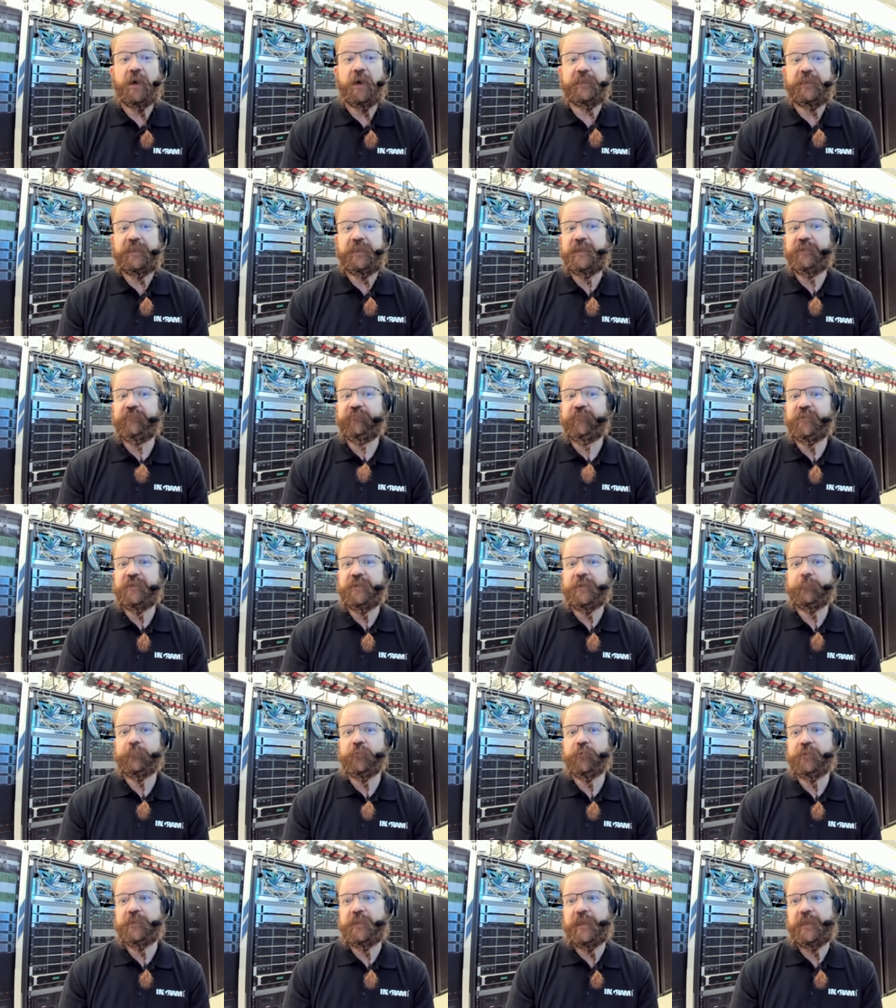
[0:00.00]
on even
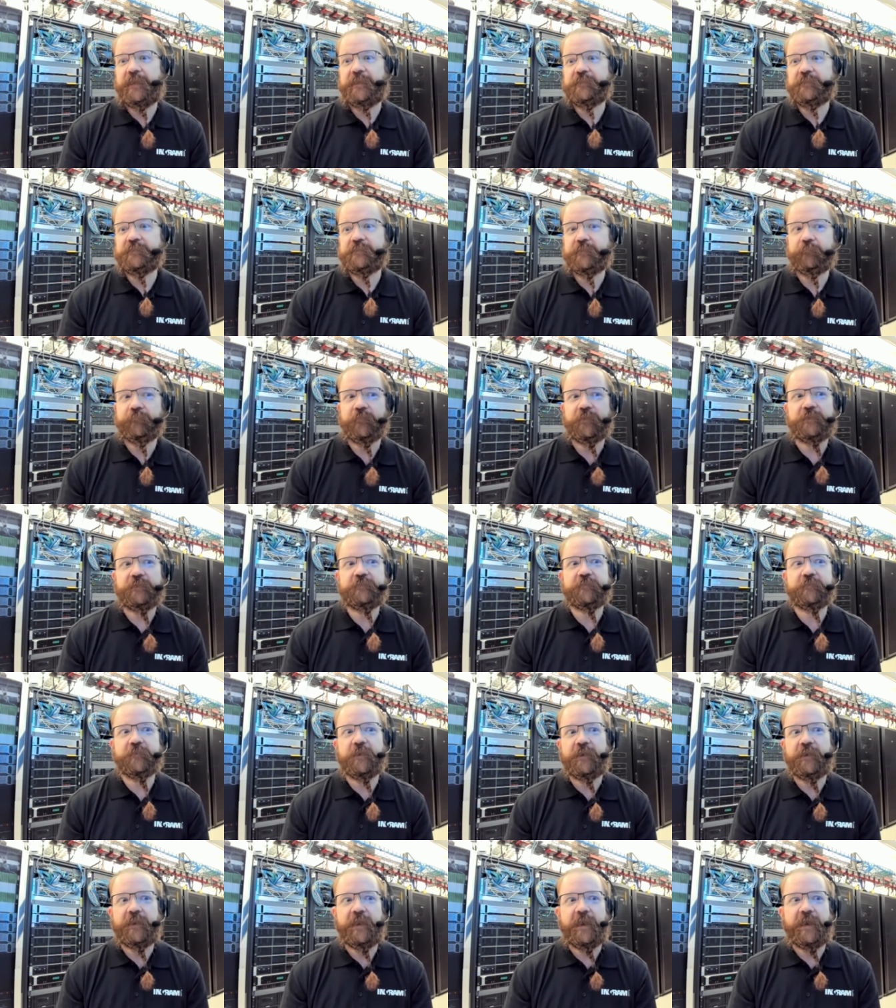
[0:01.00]
number days, it
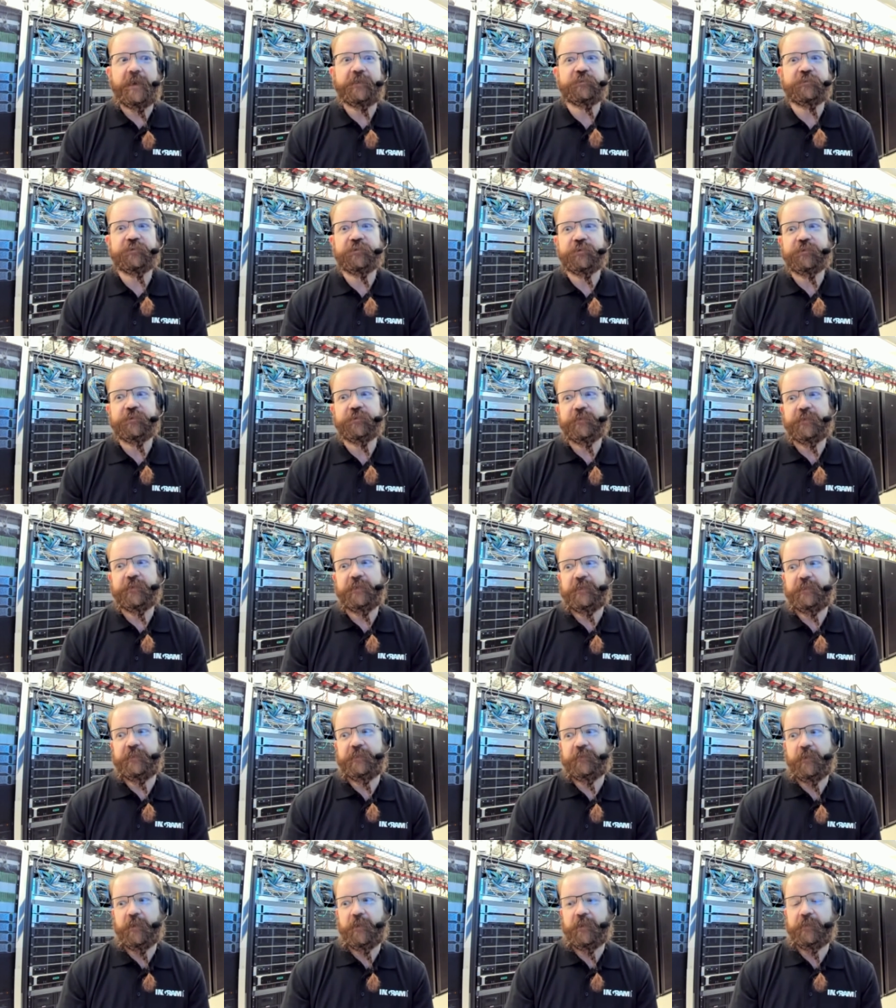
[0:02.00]
runs on Azure,
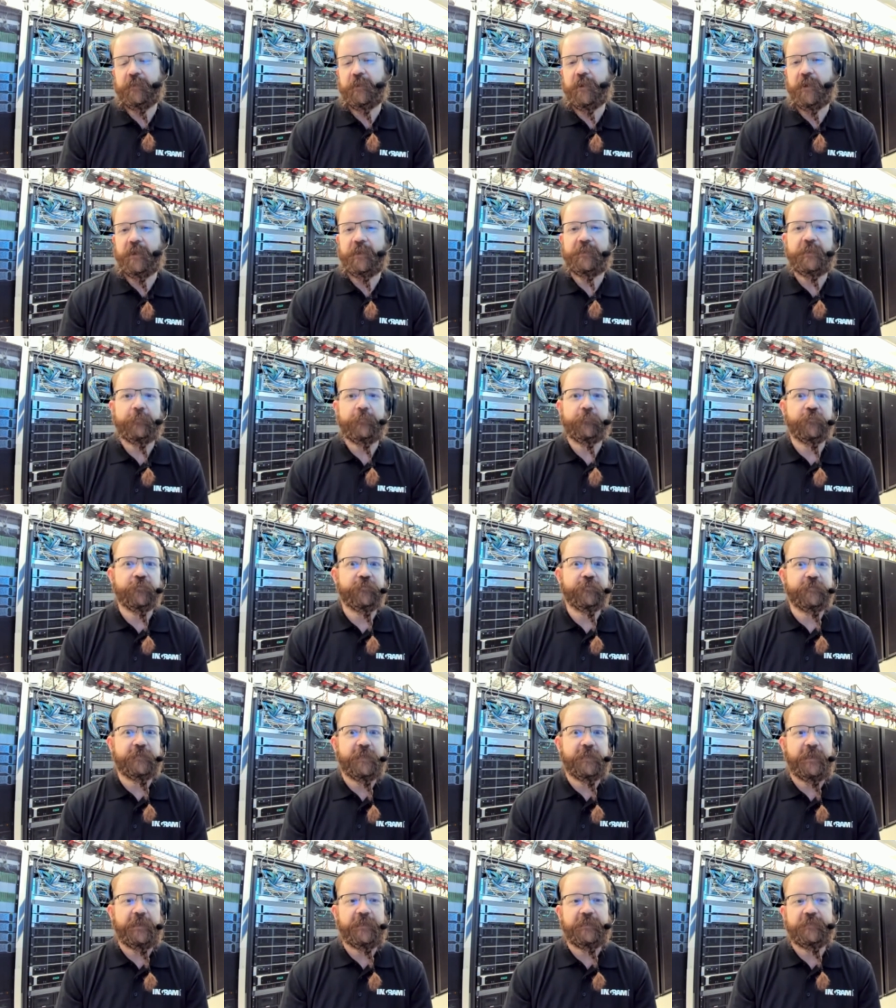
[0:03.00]
and on odd number
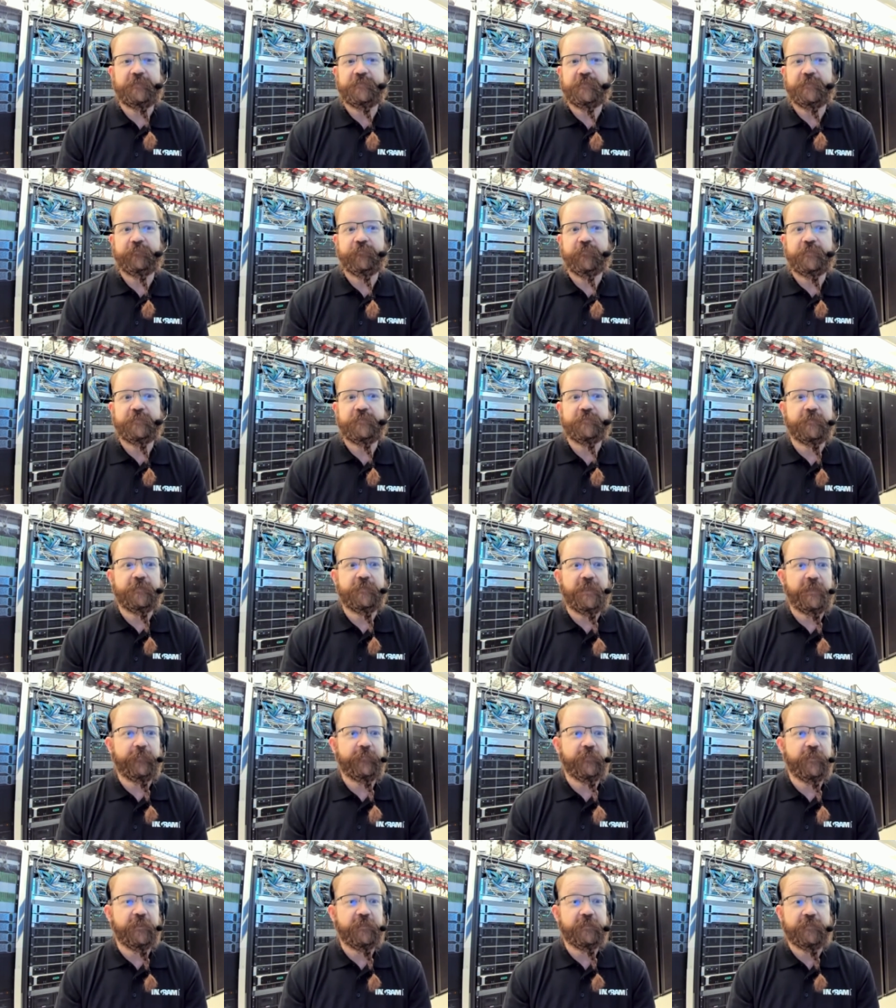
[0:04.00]
days, it runs on
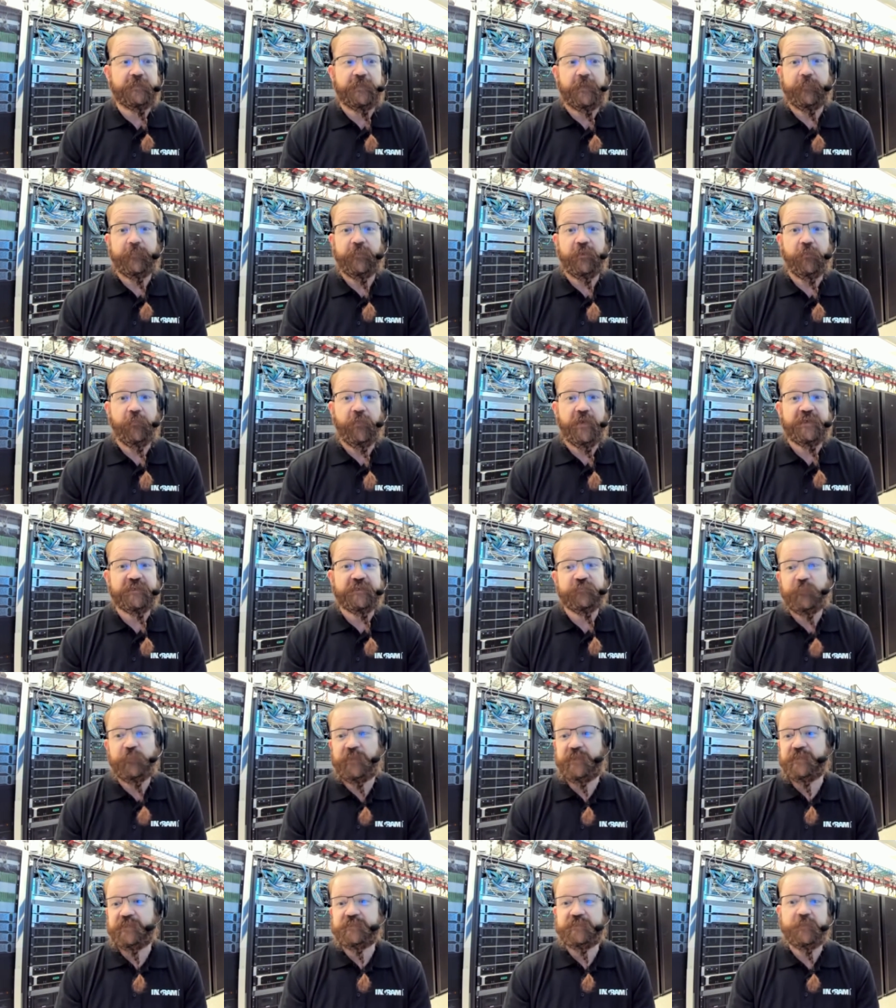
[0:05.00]
AWS
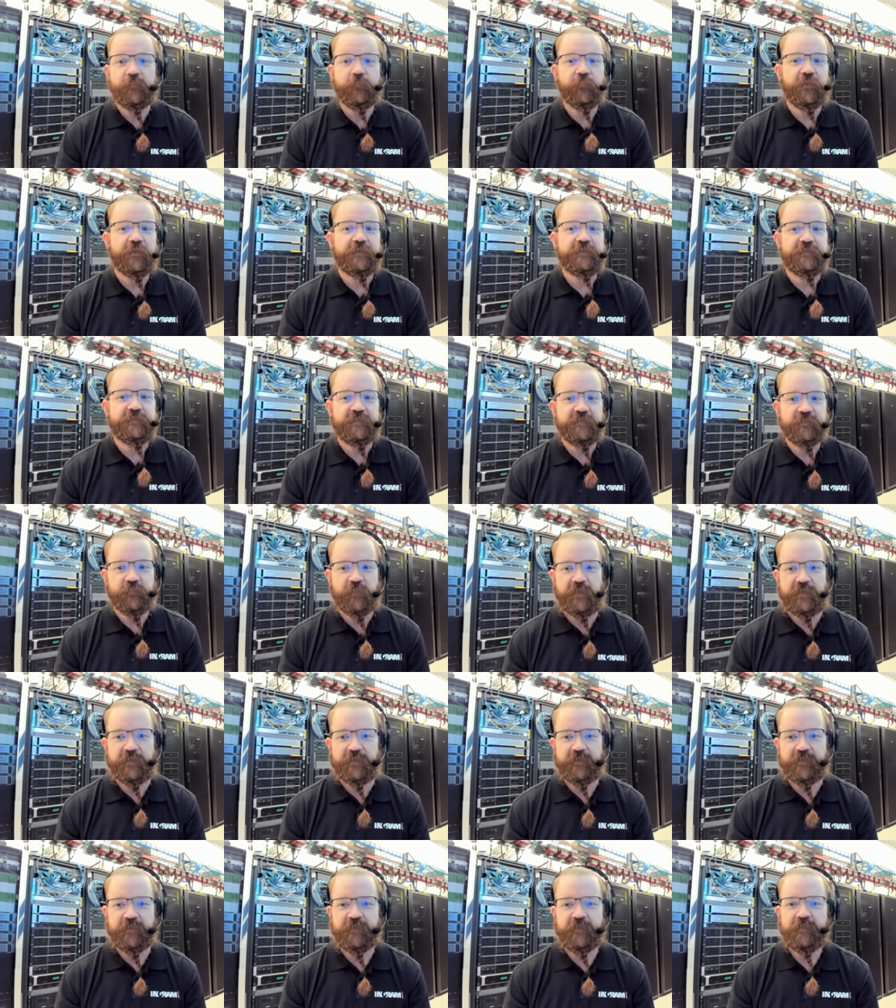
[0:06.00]
because the pricing's
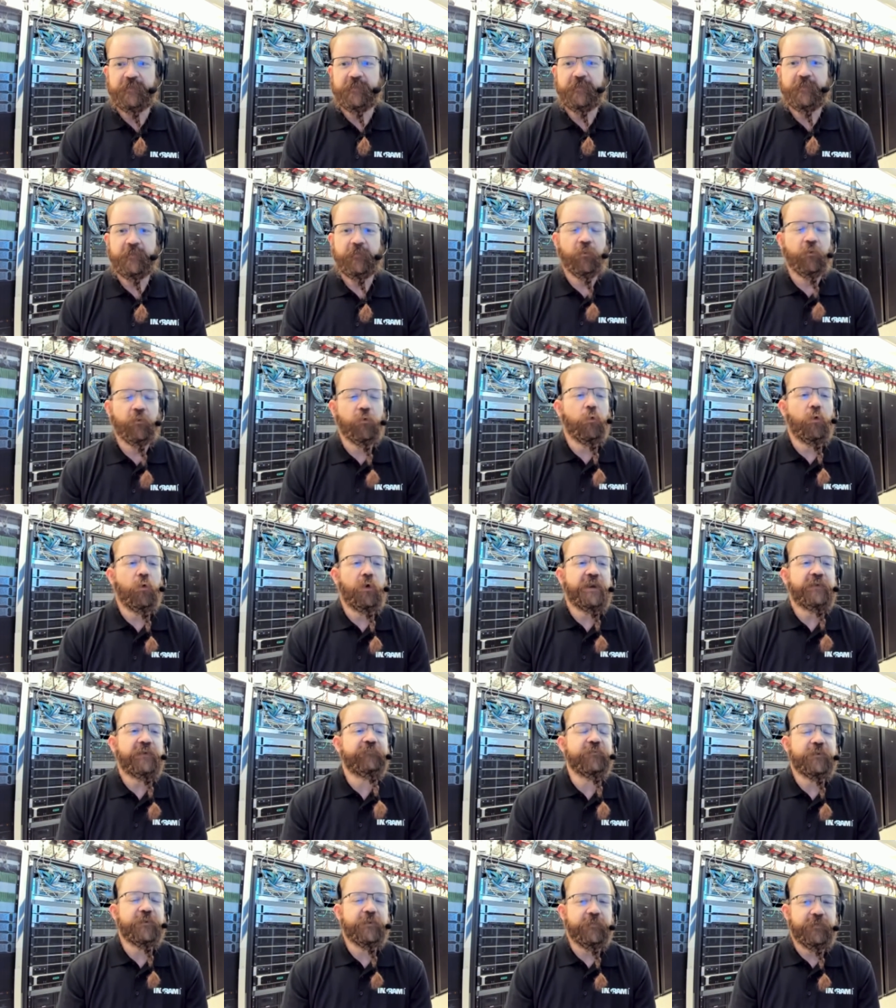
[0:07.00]
better, or
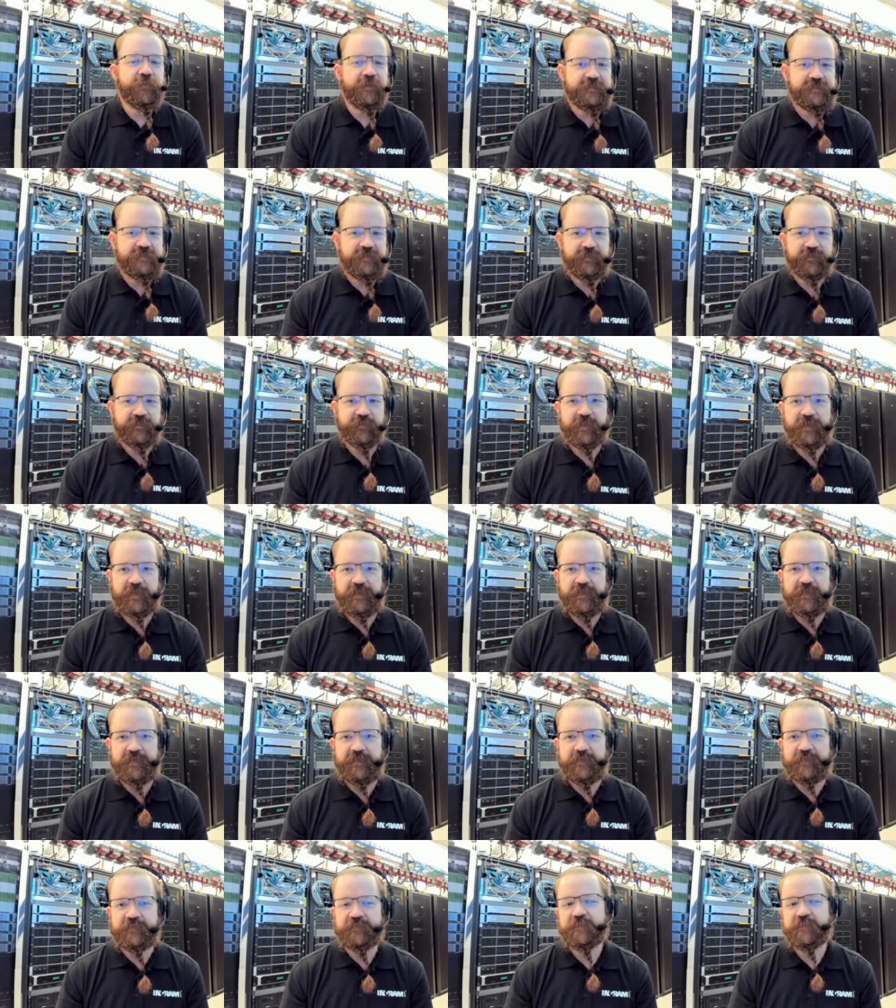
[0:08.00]
whatever the
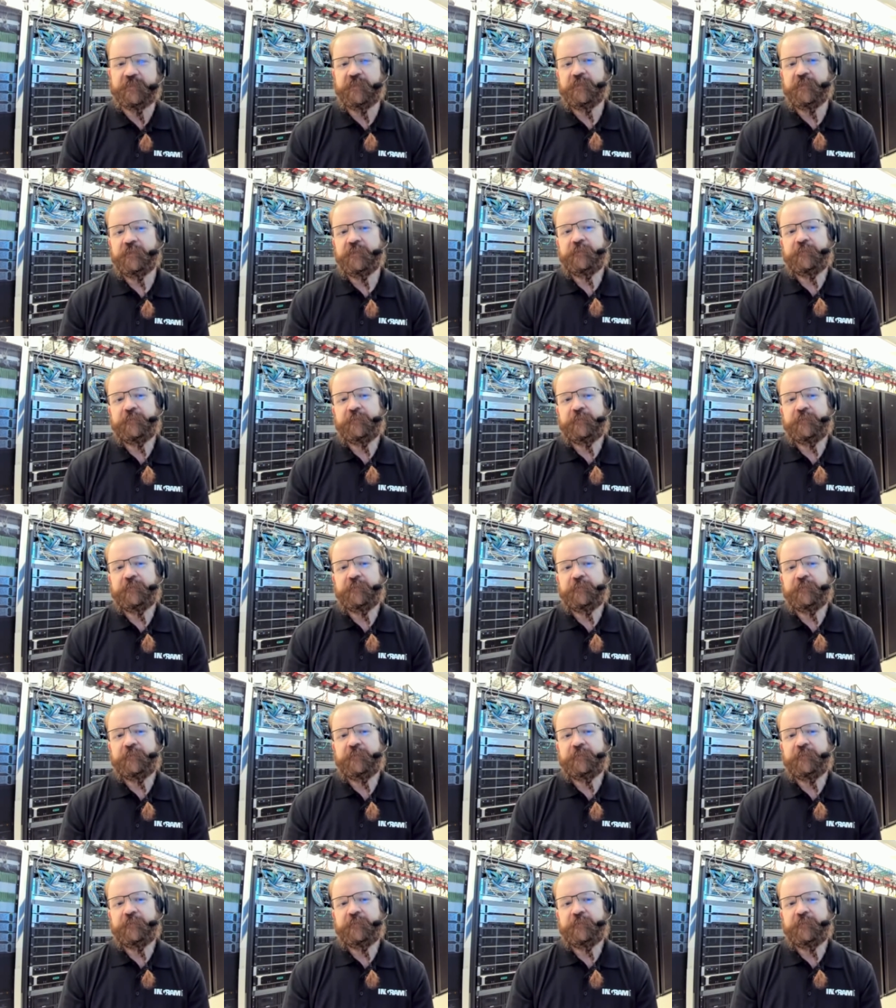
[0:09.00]
criteria is.